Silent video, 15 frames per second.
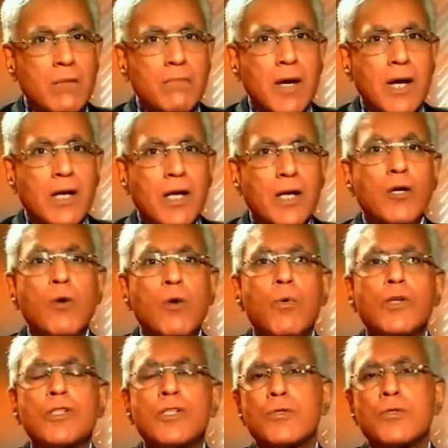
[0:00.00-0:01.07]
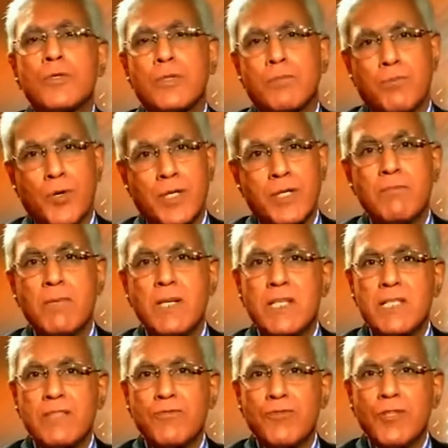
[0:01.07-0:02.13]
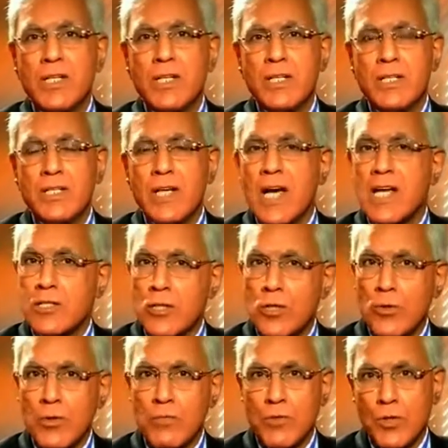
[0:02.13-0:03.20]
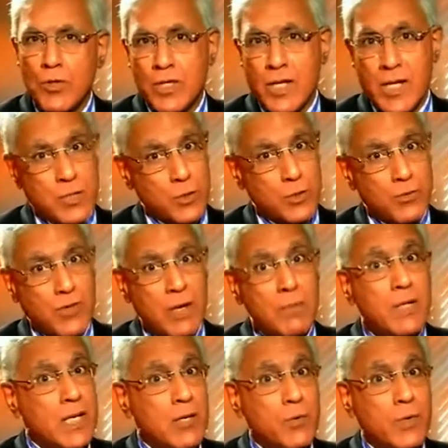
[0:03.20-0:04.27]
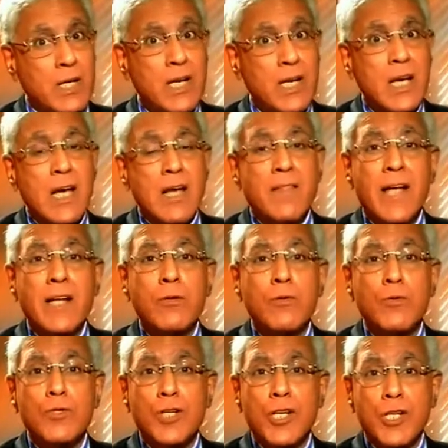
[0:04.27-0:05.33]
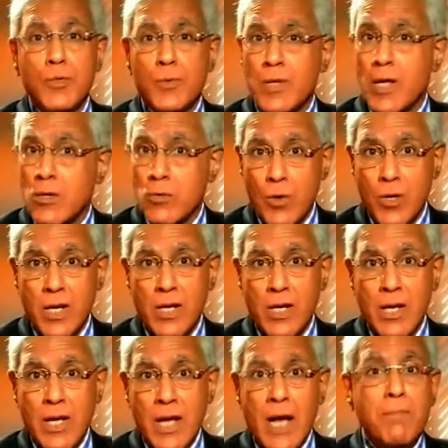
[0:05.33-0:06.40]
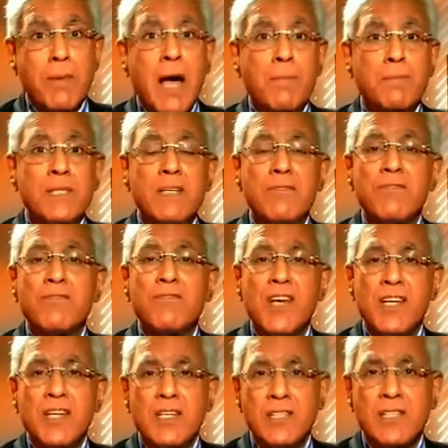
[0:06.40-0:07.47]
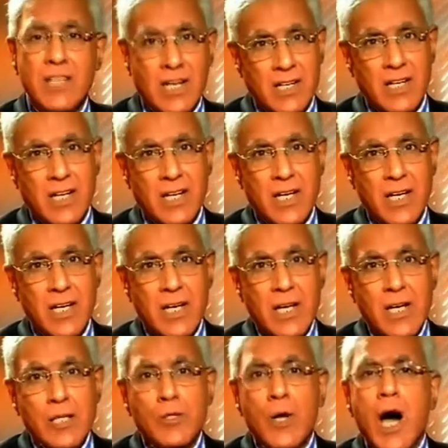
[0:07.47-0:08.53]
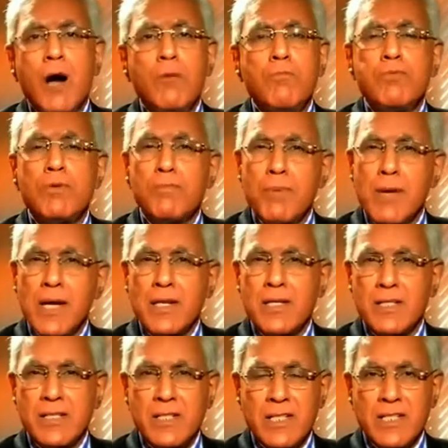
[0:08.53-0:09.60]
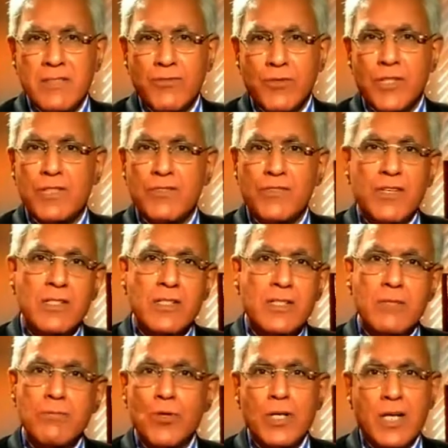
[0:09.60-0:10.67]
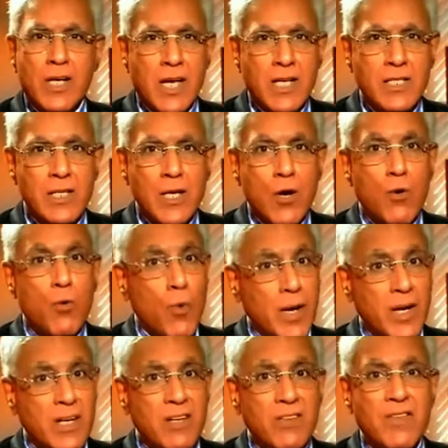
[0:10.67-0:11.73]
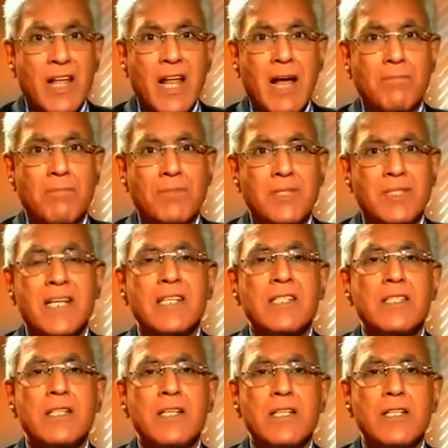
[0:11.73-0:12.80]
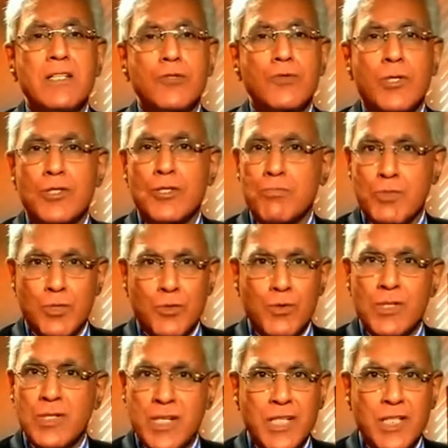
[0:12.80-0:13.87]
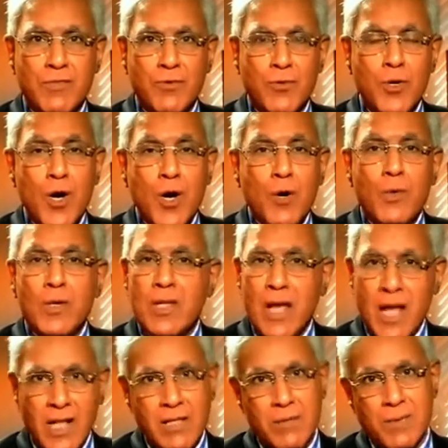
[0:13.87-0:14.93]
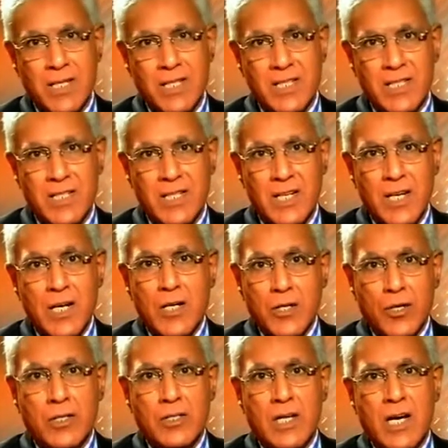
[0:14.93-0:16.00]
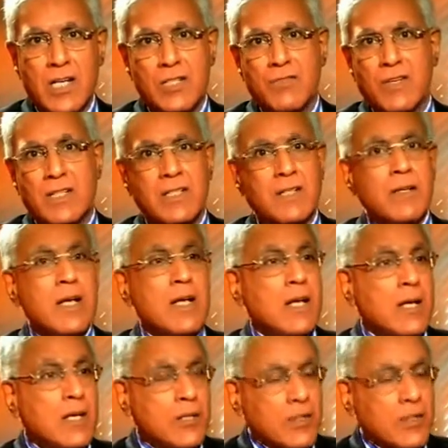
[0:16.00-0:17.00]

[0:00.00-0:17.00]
Welcome back. You're watching To The Point. Mercifully, India has no Ebola case so far, but equally, that could change without warning and perhaps even very suddenly. So how prepared is India for its first Ebola case when and if that happens? That's the key issue I shall pursue in an interview with the Health Minister, Dr. Harsh Vardhan.